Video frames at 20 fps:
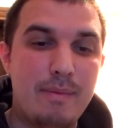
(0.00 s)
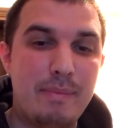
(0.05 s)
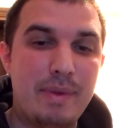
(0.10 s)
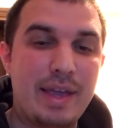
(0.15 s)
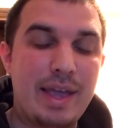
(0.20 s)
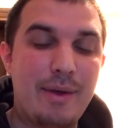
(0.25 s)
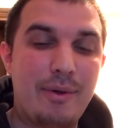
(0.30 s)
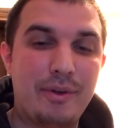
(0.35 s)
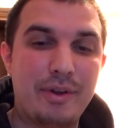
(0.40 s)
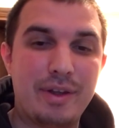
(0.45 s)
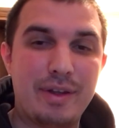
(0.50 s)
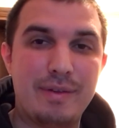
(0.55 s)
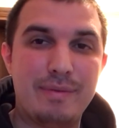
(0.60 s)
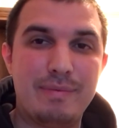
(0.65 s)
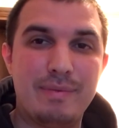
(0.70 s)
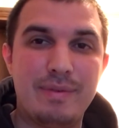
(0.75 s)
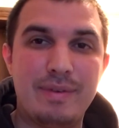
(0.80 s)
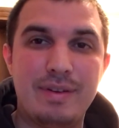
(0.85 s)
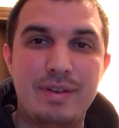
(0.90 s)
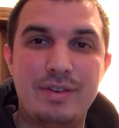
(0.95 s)
being able to
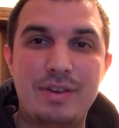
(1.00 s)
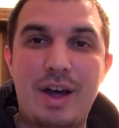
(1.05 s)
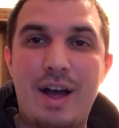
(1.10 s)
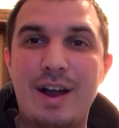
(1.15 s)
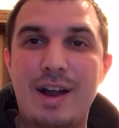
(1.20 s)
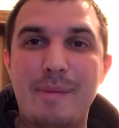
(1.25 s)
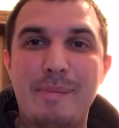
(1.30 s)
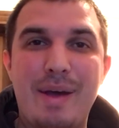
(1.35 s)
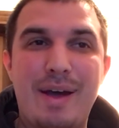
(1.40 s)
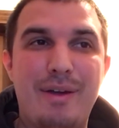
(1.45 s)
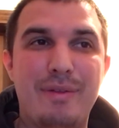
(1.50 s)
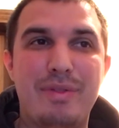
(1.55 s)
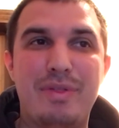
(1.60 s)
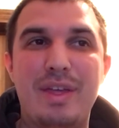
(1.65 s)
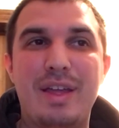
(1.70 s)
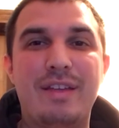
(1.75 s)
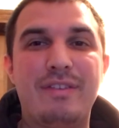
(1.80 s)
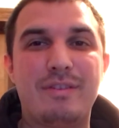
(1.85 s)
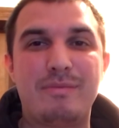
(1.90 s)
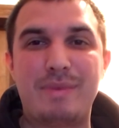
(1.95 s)
talk about
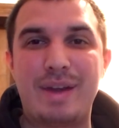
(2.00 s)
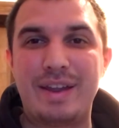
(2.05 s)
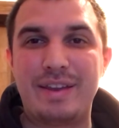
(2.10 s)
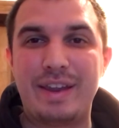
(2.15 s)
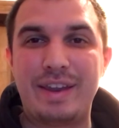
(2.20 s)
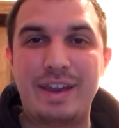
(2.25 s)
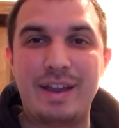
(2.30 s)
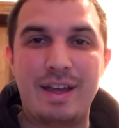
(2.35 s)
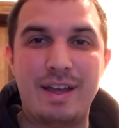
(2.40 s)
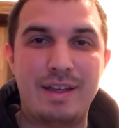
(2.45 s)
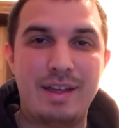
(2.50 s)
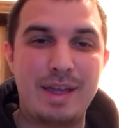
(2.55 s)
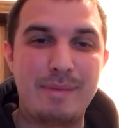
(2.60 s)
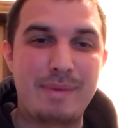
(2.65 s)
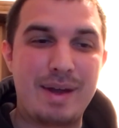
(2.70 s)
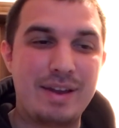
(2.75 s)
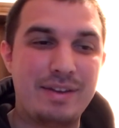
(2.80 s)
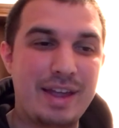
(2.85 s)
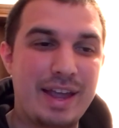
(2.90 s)
things in my